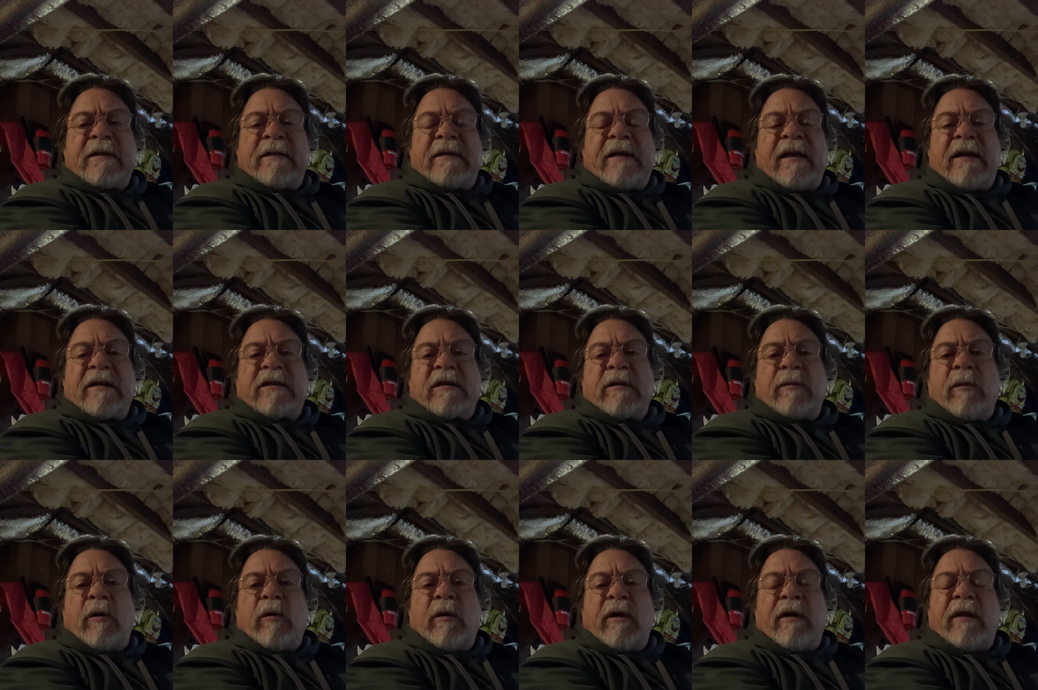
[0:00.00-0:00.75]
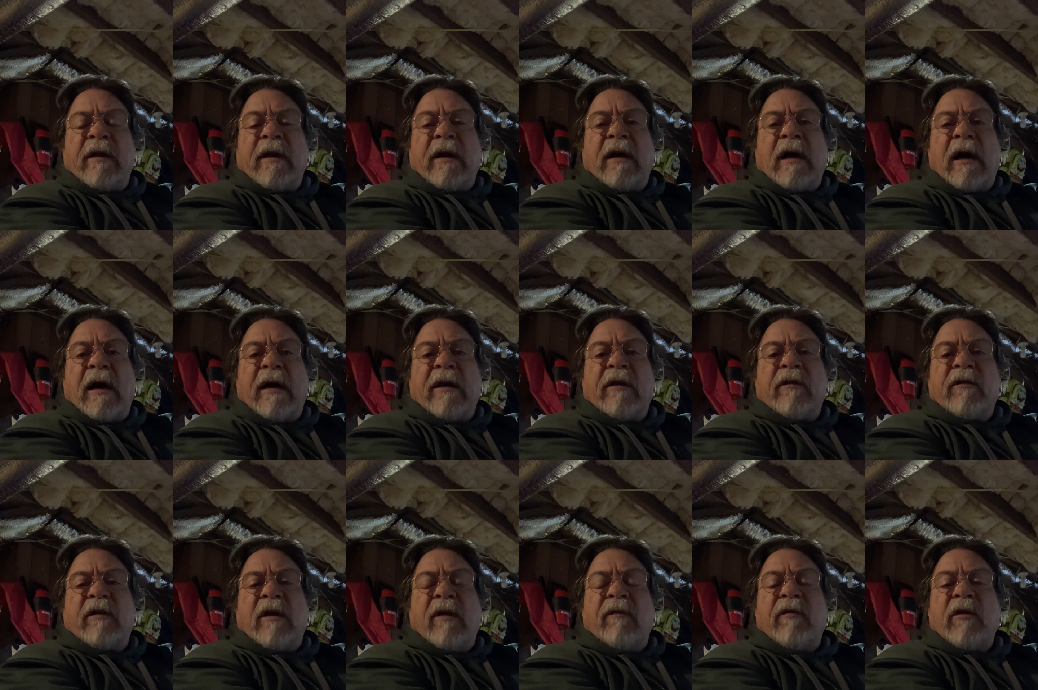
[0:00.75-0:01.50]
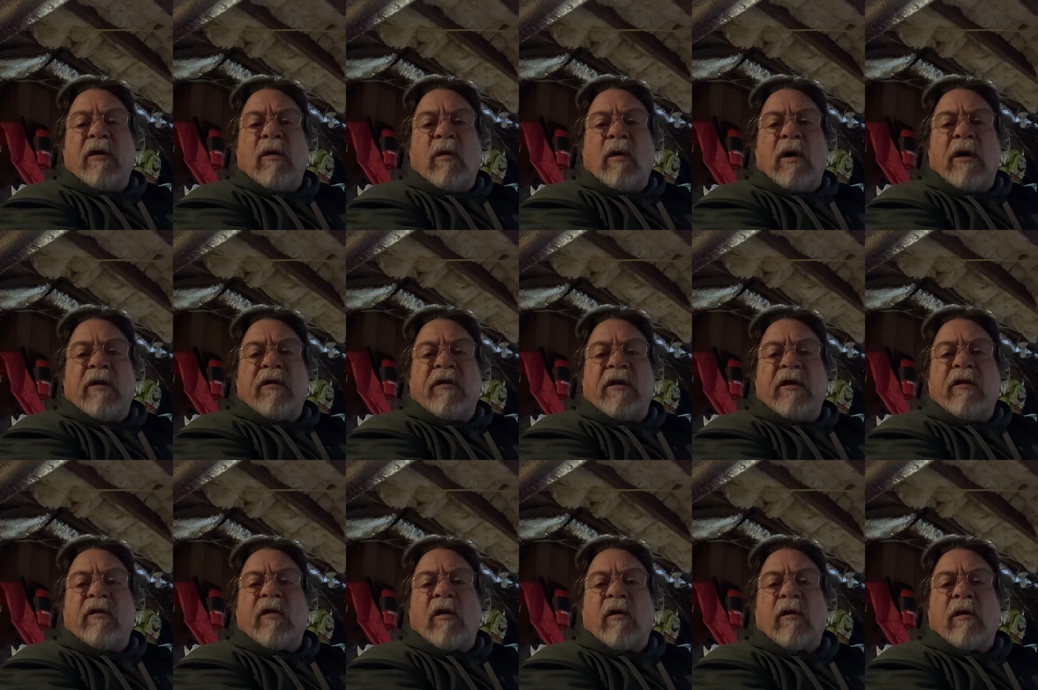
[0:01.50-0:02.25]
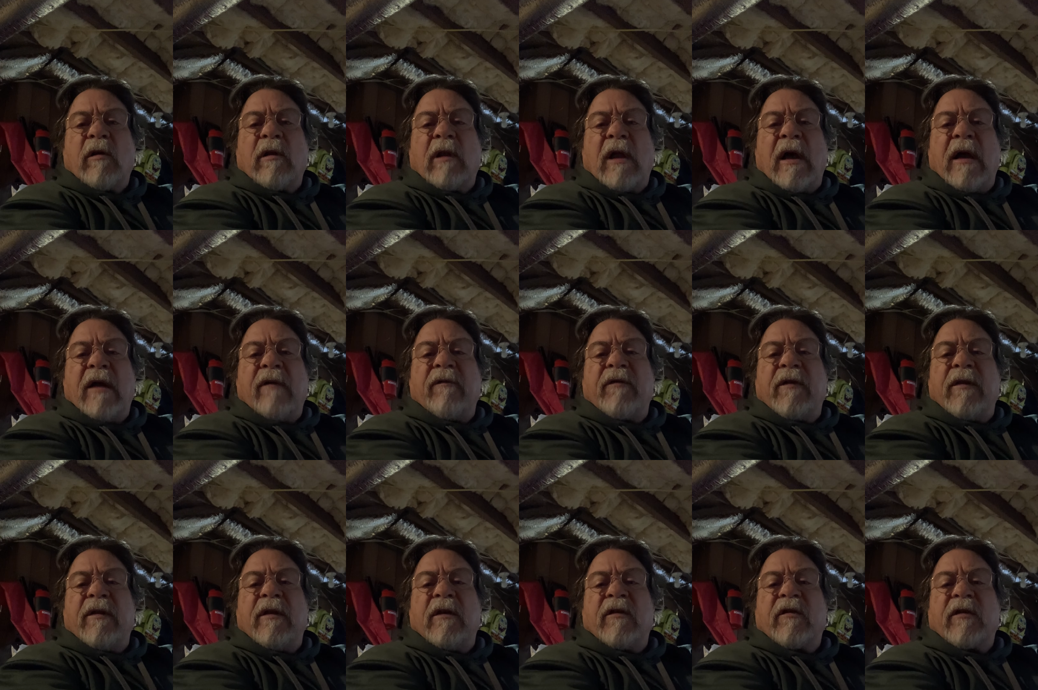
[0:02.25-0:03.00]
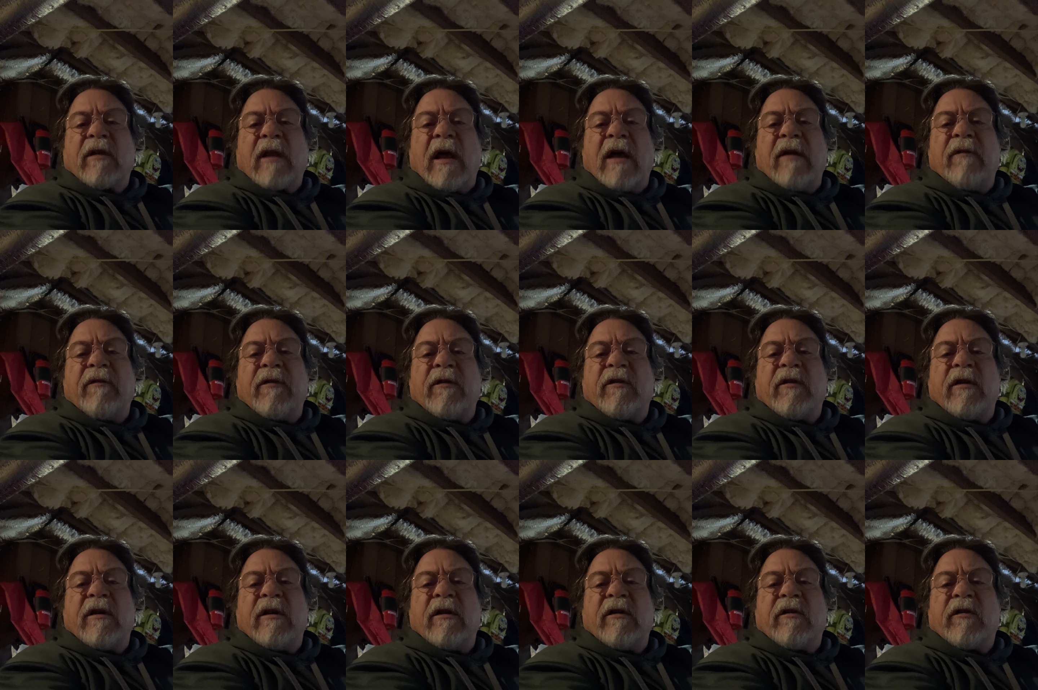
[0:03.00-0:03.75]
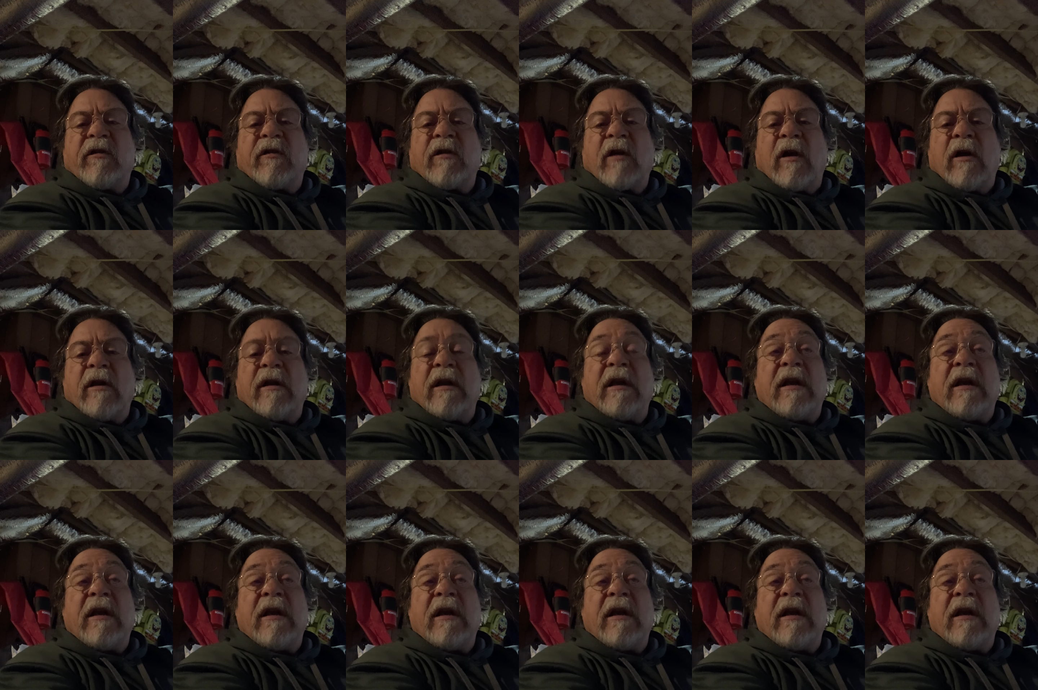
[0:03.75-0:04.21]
testimony that God has given to us eternal life, and this life is in his Son.